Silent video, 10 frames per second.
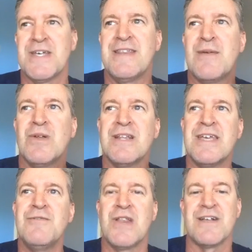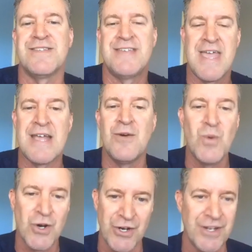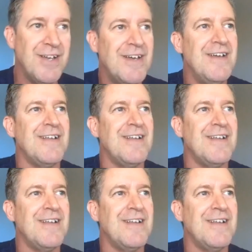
and they will leave without saying a word.